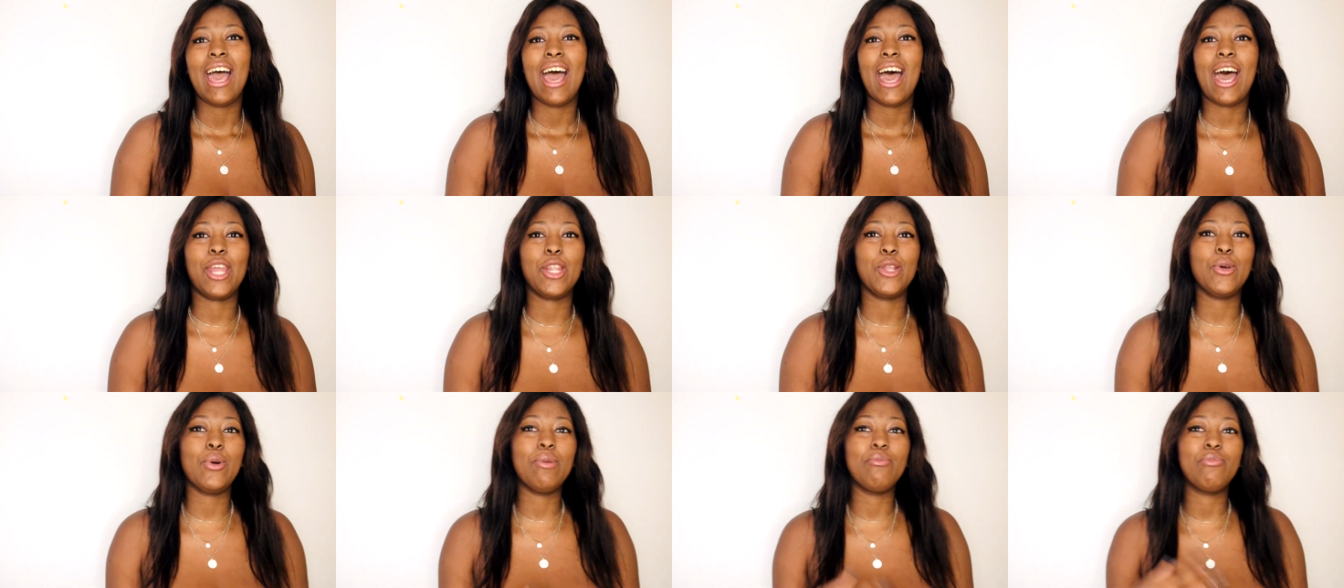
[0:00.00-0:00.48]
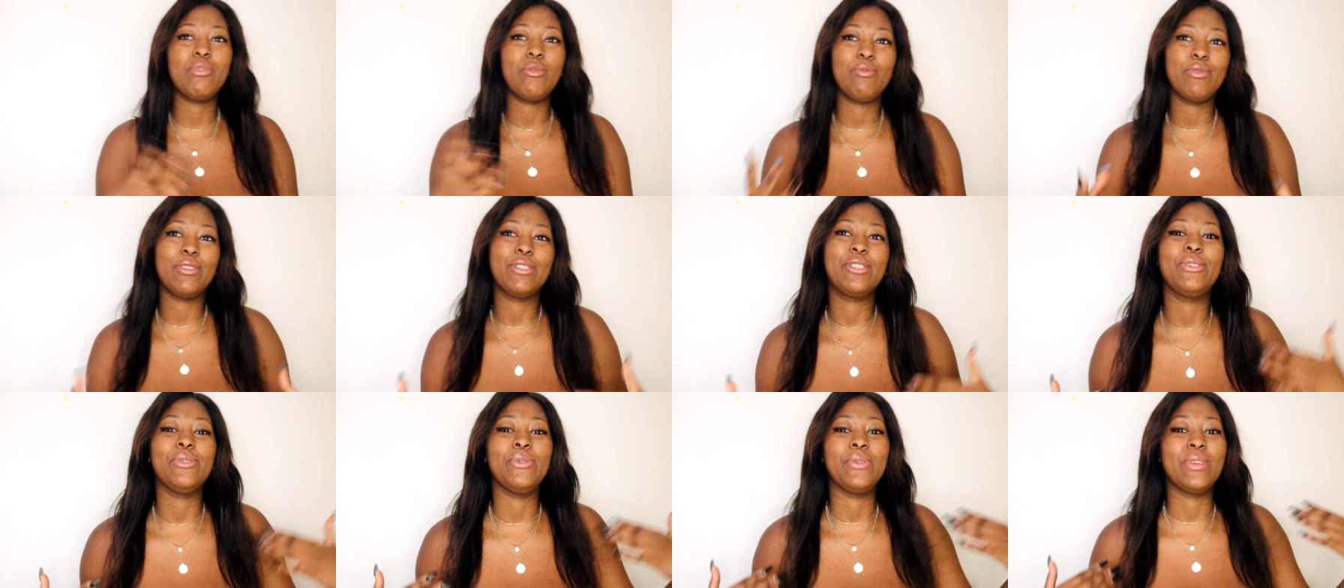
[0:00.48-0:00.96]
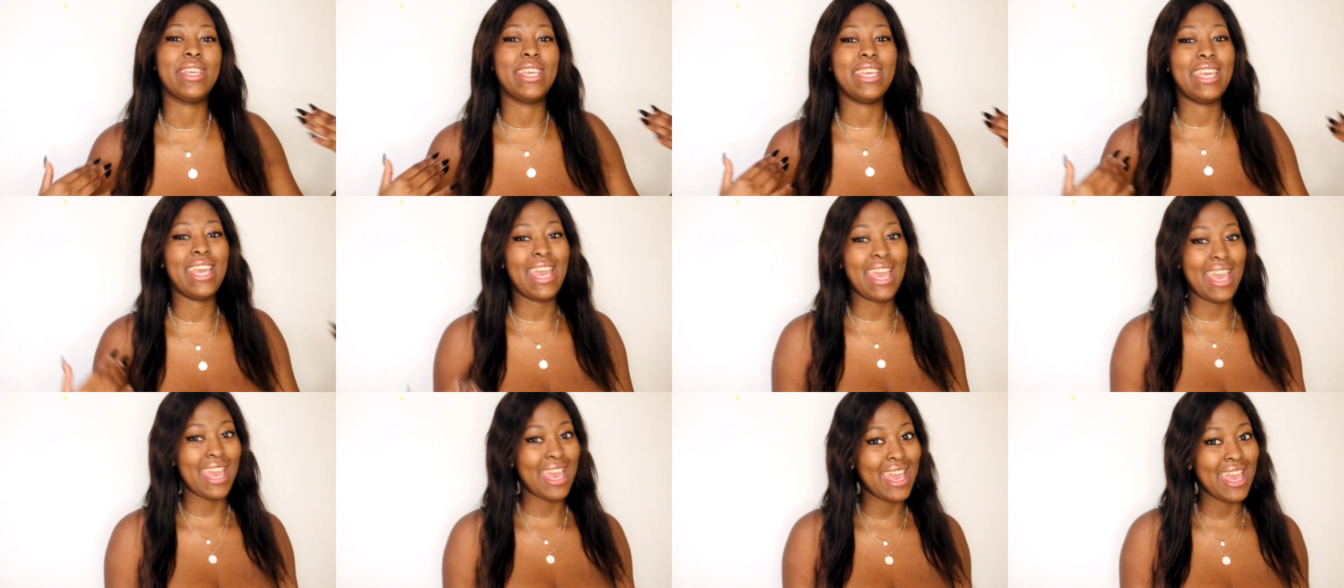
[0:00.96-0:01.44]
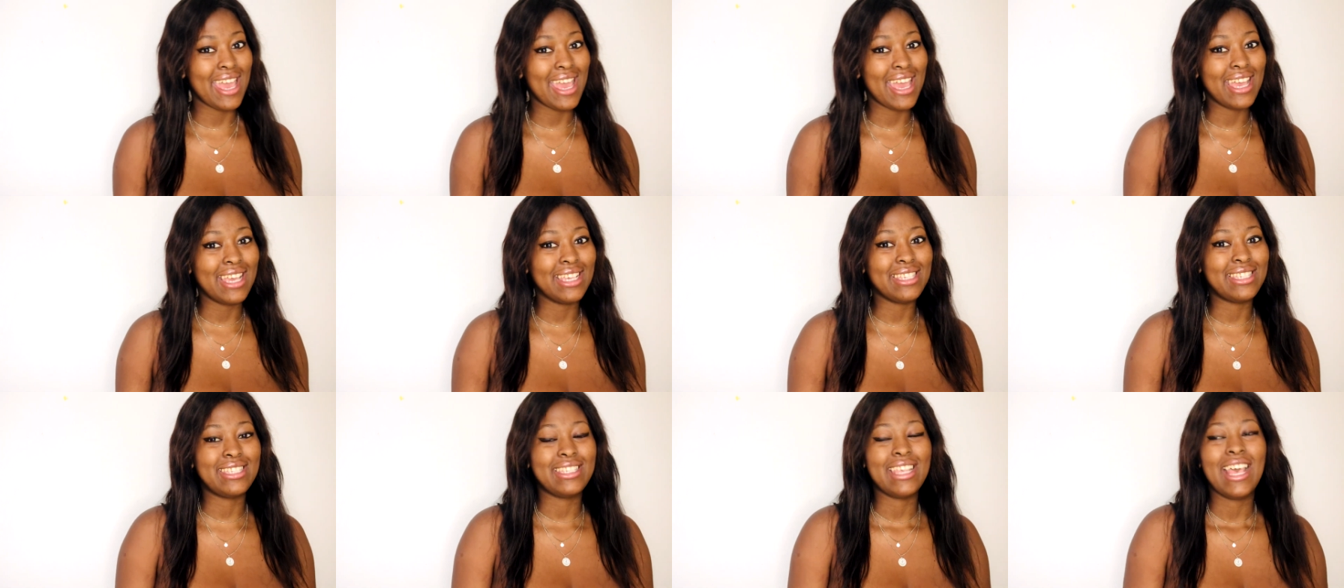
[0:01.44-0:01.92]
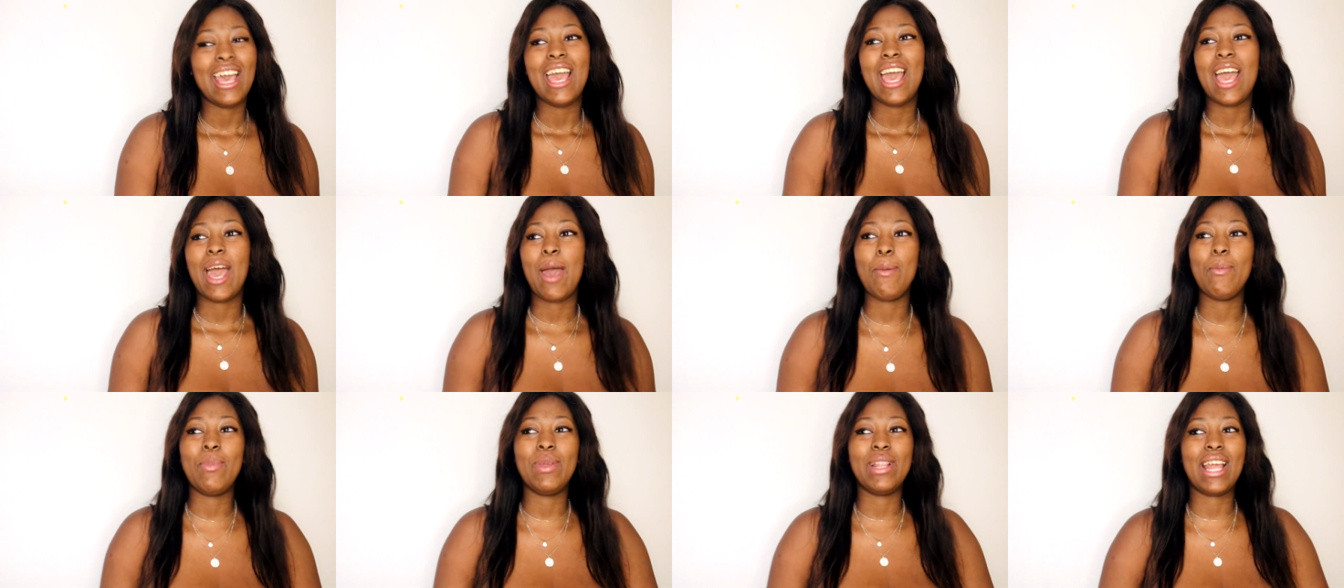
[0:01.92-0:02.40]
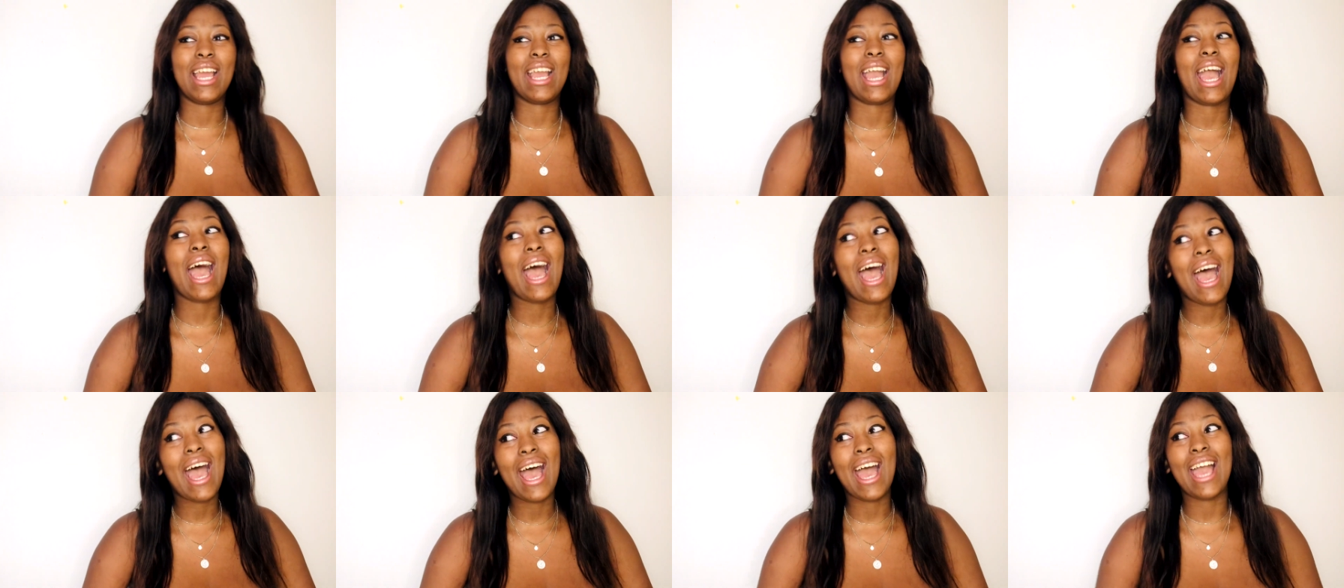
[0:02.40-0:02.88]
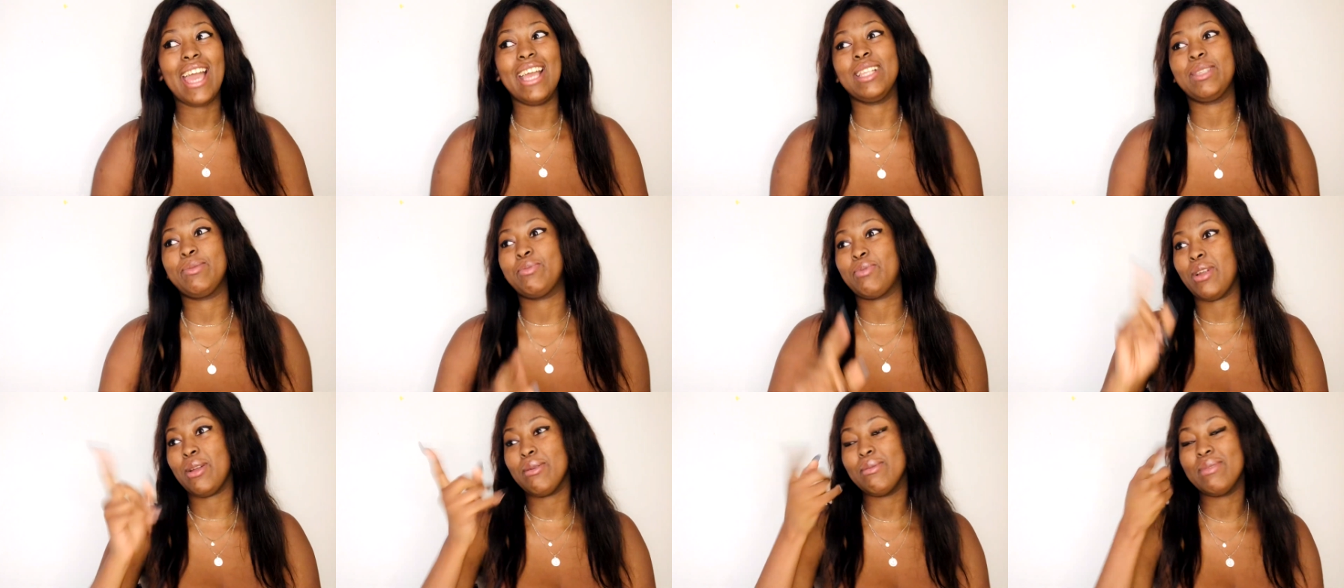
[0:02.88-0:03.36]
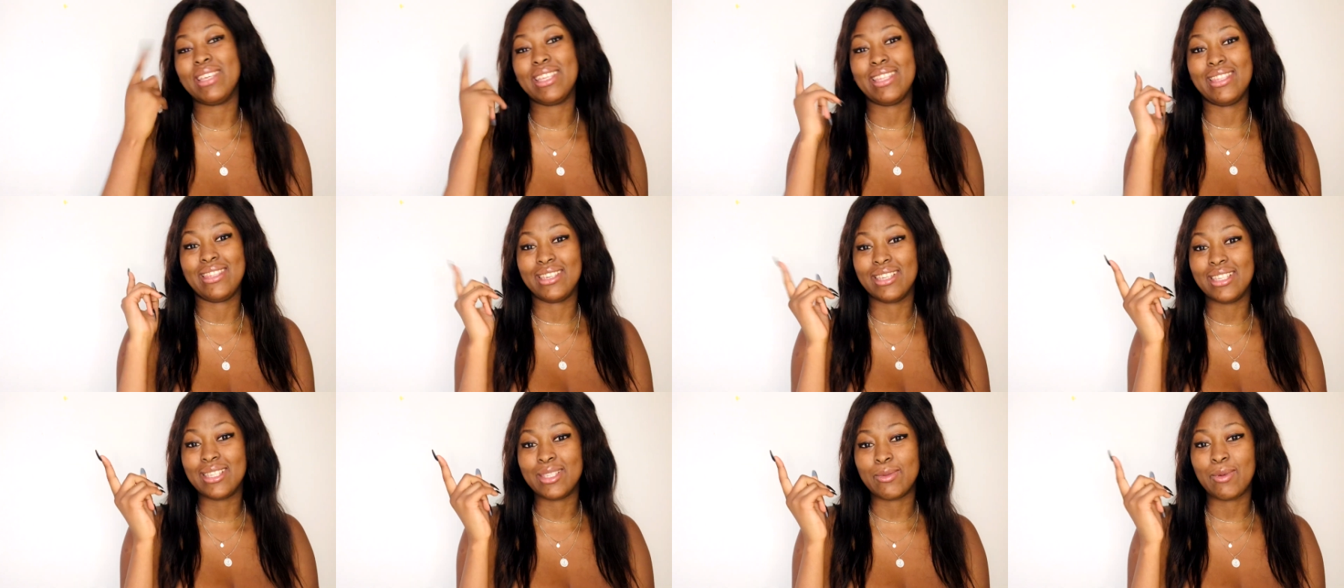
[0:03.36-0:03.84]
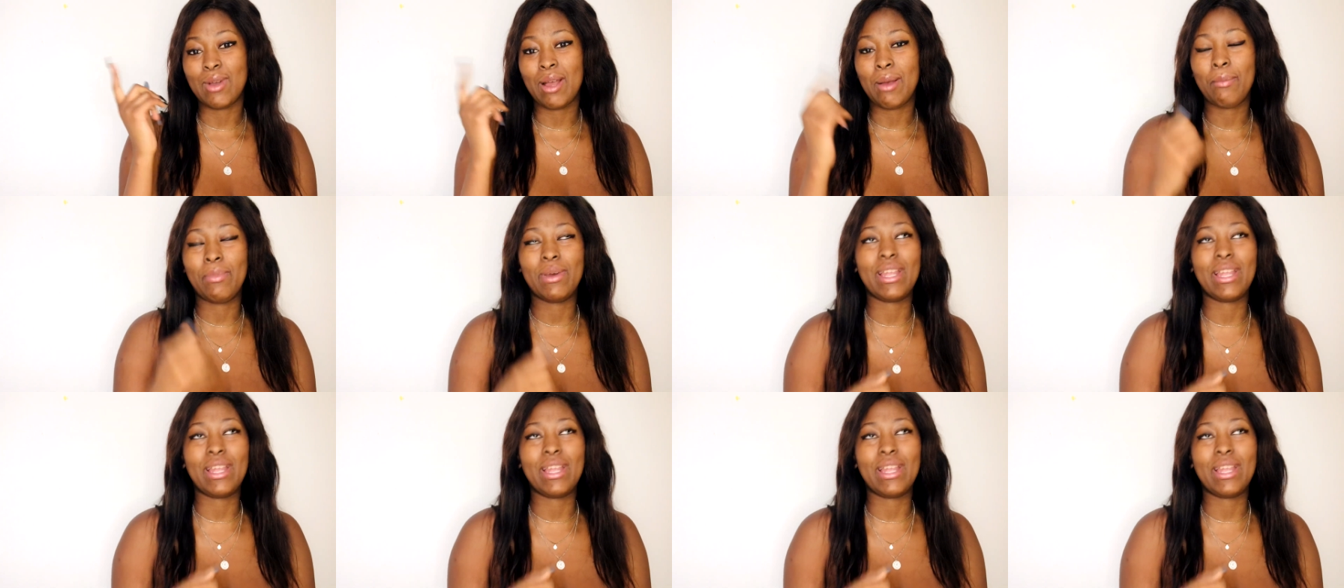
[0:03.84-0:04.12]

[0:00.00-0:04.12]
I don't want people to guess and be like, it's probably this one.